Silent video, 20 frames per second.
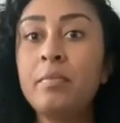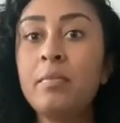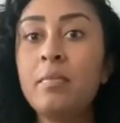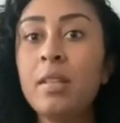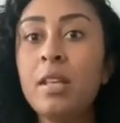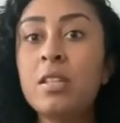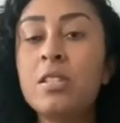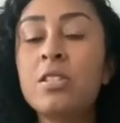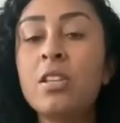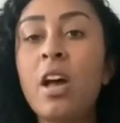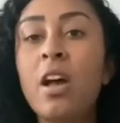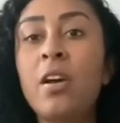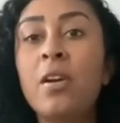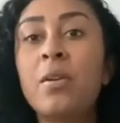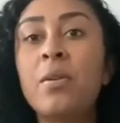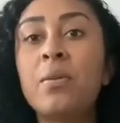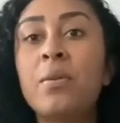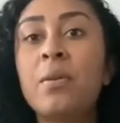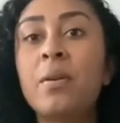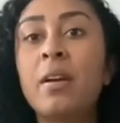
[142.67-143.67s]

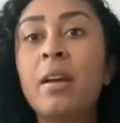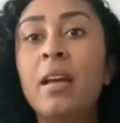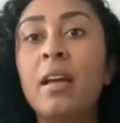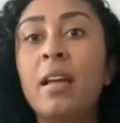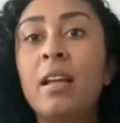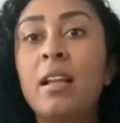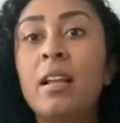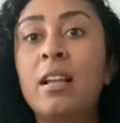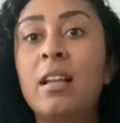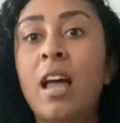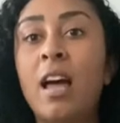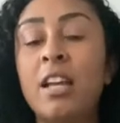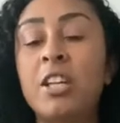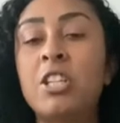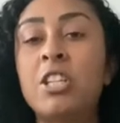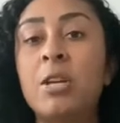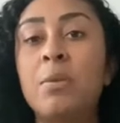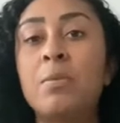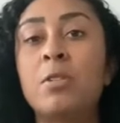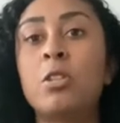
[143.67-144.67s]
So like
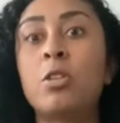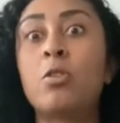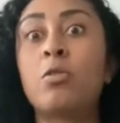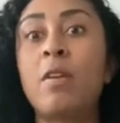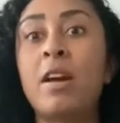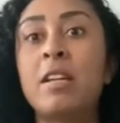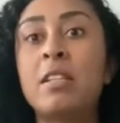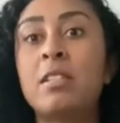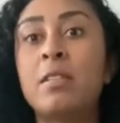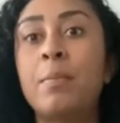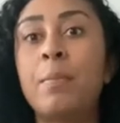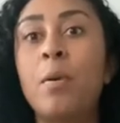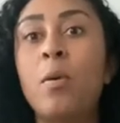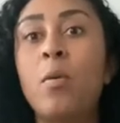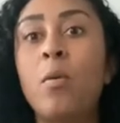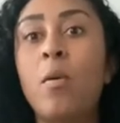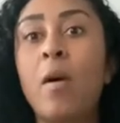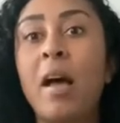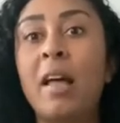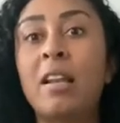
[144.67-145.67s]
she was a great
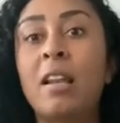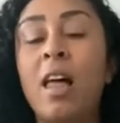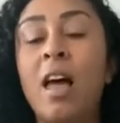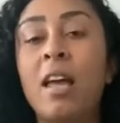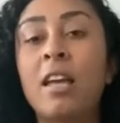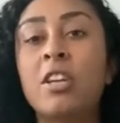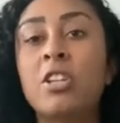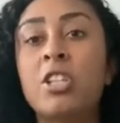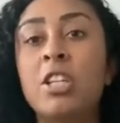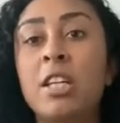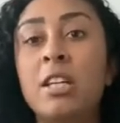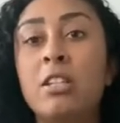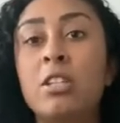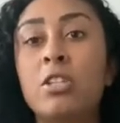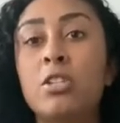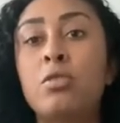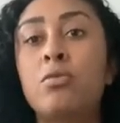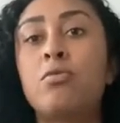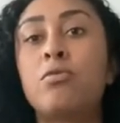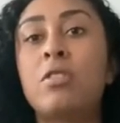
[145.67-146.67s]
support, and like she
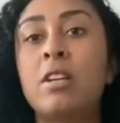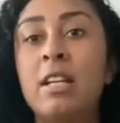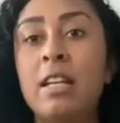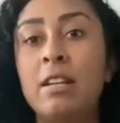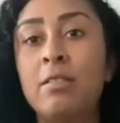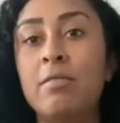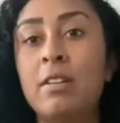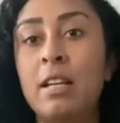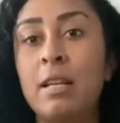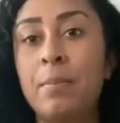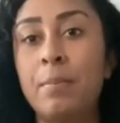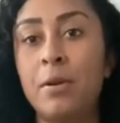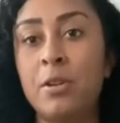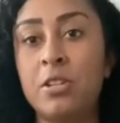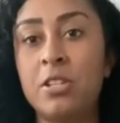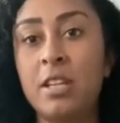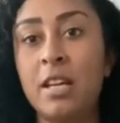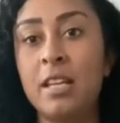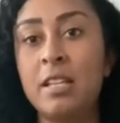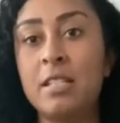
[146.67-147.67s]
just really, really
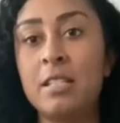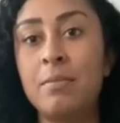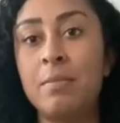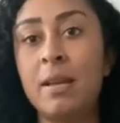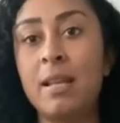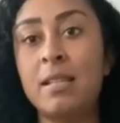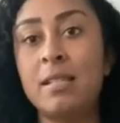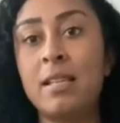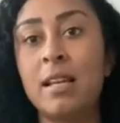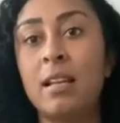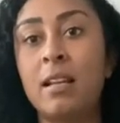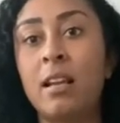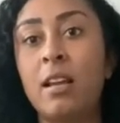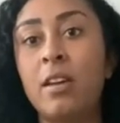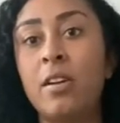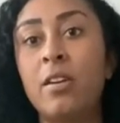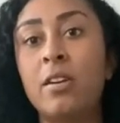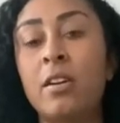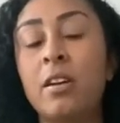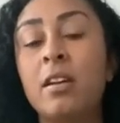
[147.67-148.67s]
pushed it into me and said,
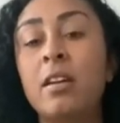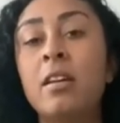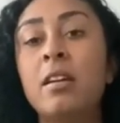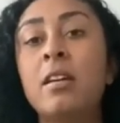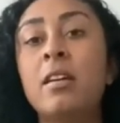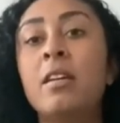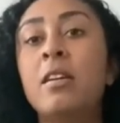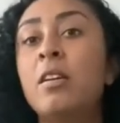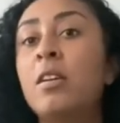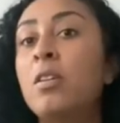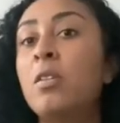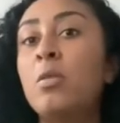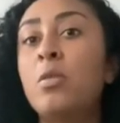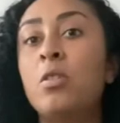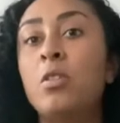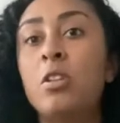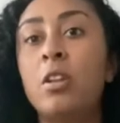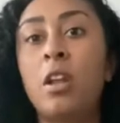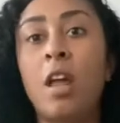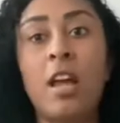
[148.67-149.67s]
look,
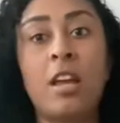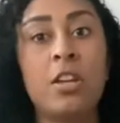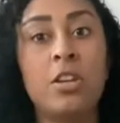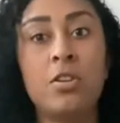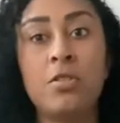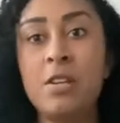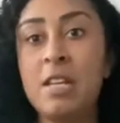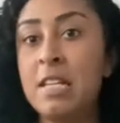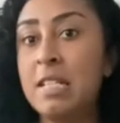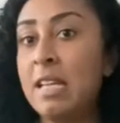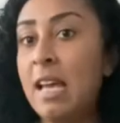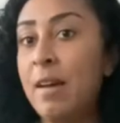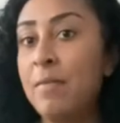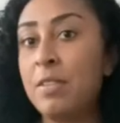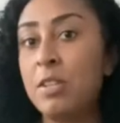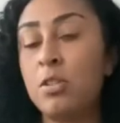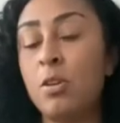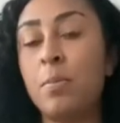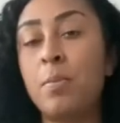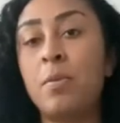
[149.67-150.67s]
like you need to have
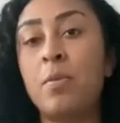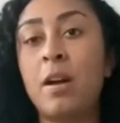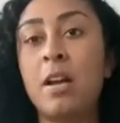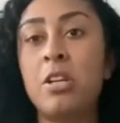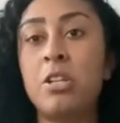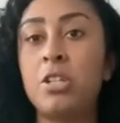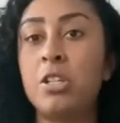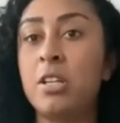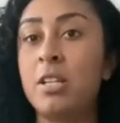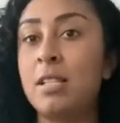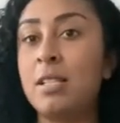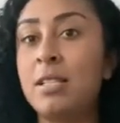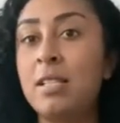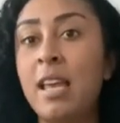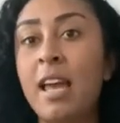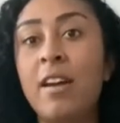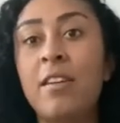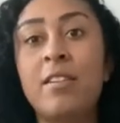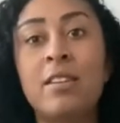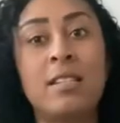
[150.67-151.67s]
this operation. As
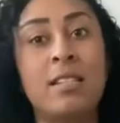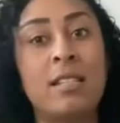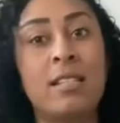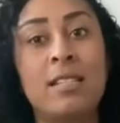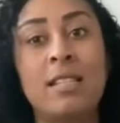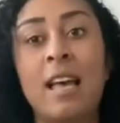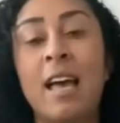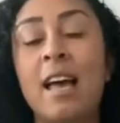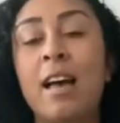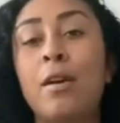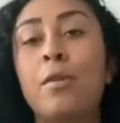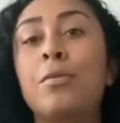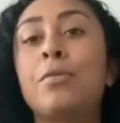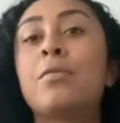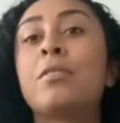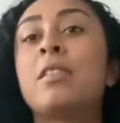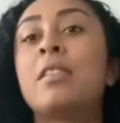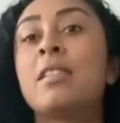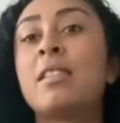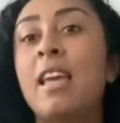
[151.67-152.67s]
scary as it sounds,
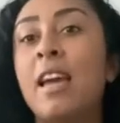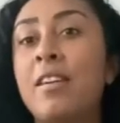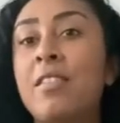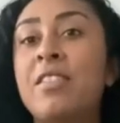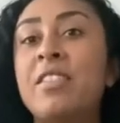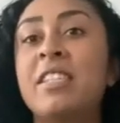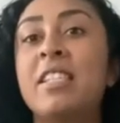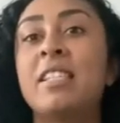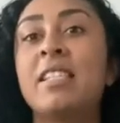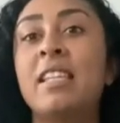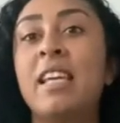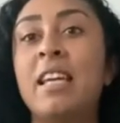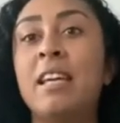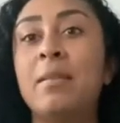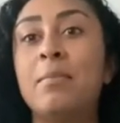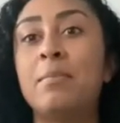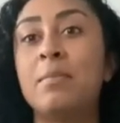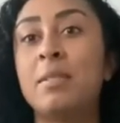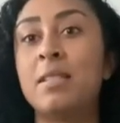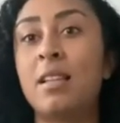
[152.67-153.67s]
as scary as it
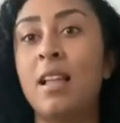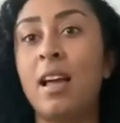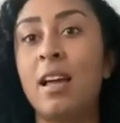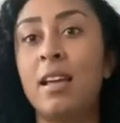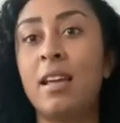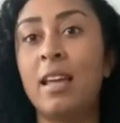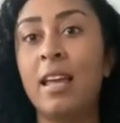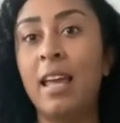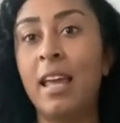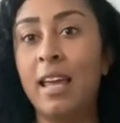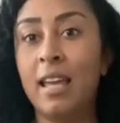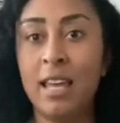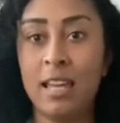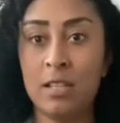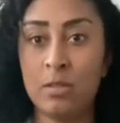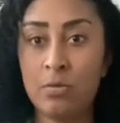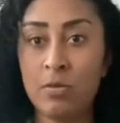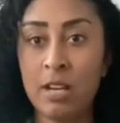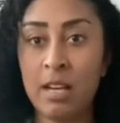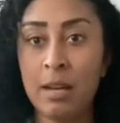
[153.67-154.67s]
seems, like it
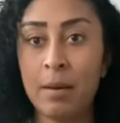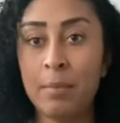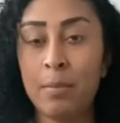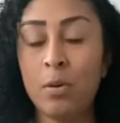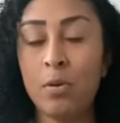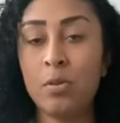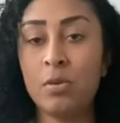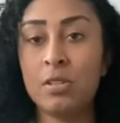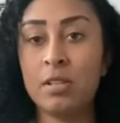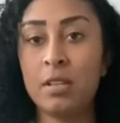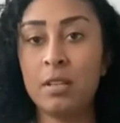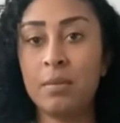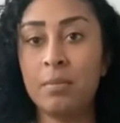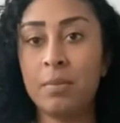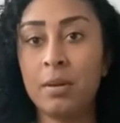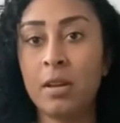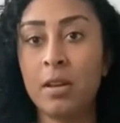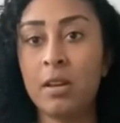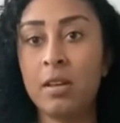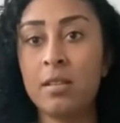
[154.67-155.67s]
is really important,
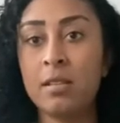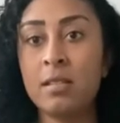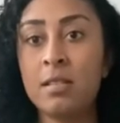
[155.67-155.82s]
because